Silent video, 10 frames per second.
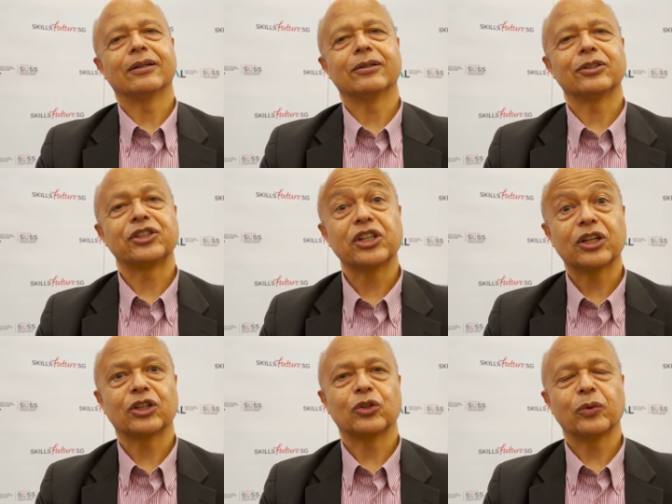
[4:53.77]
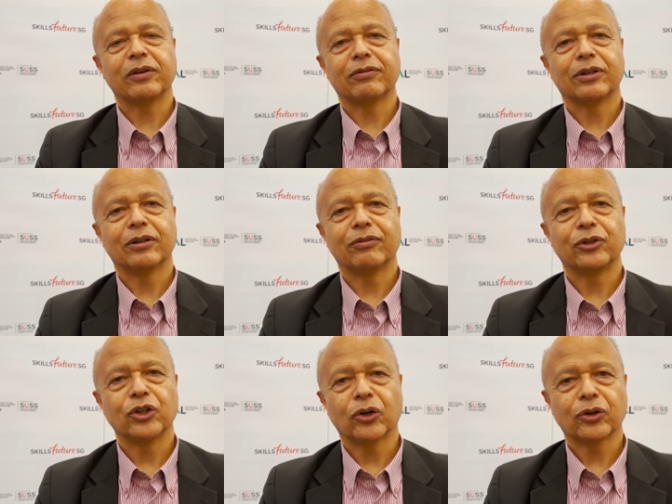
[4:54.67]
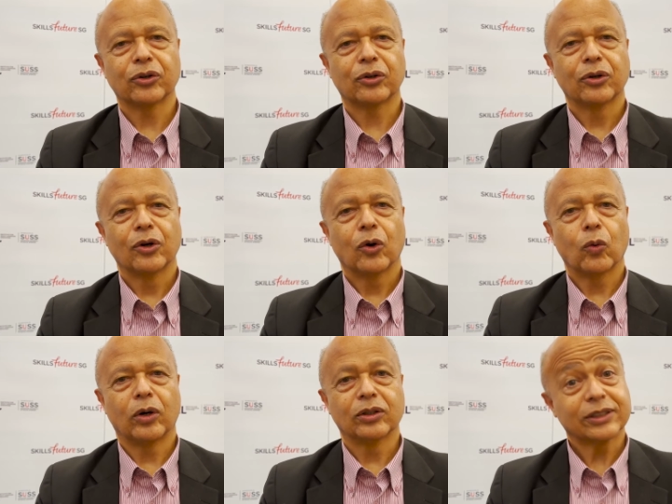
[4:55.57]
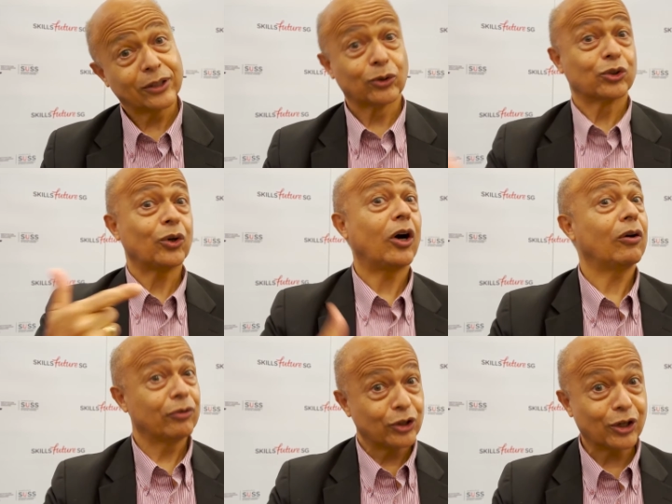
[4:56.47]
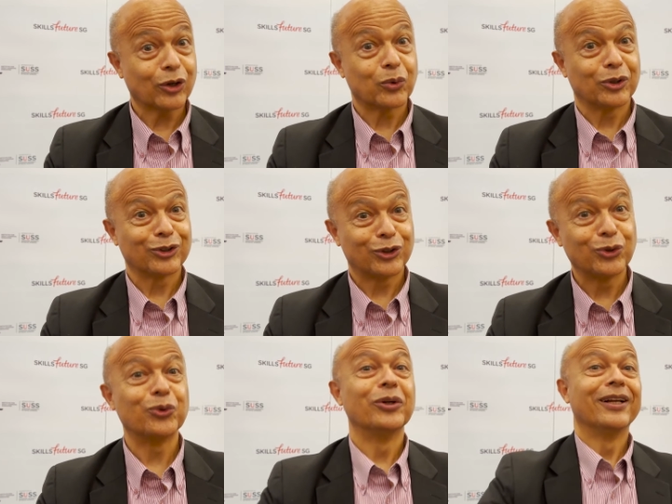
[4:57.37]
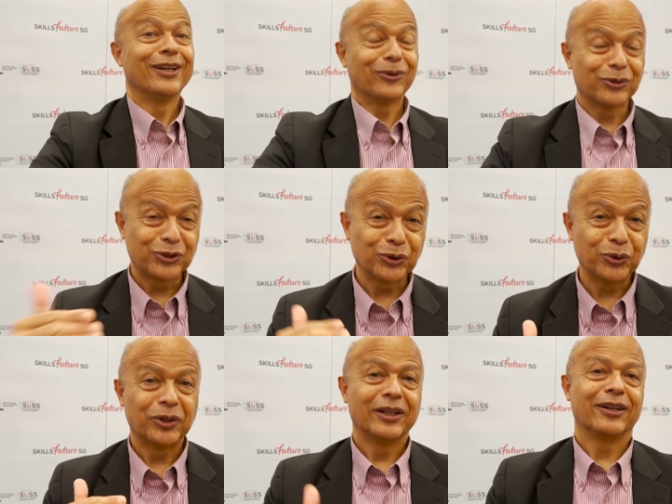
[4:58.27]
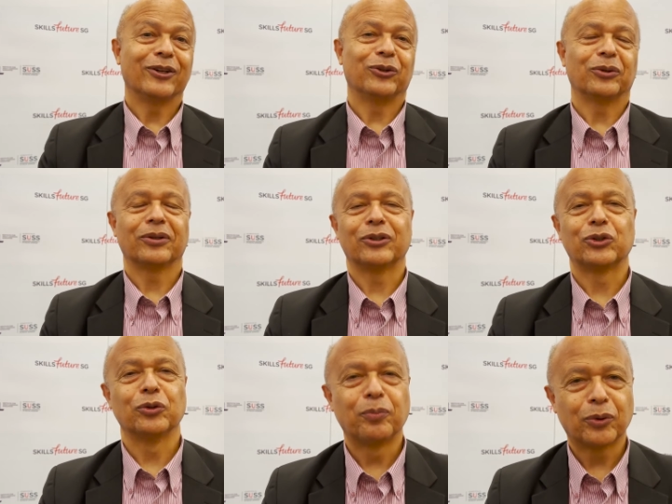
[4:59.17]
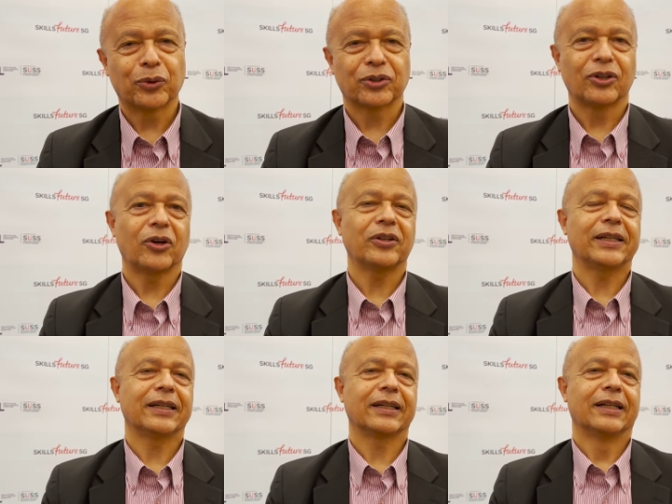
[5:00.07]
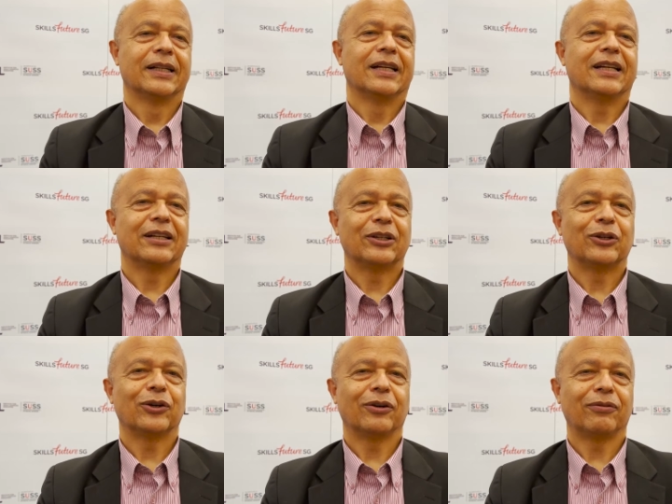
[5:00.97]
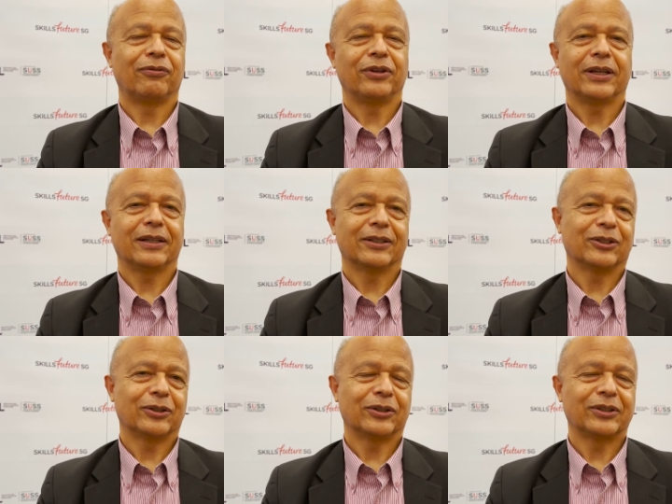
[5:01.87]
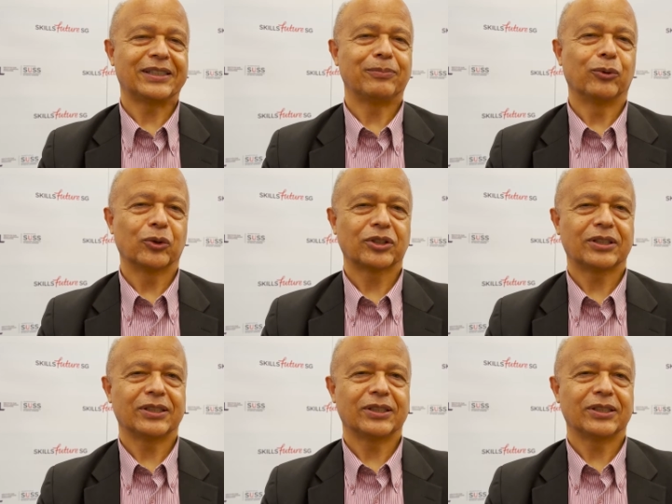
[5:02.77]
shared with the younger ones, and also how the younger ones do also, support learning of the most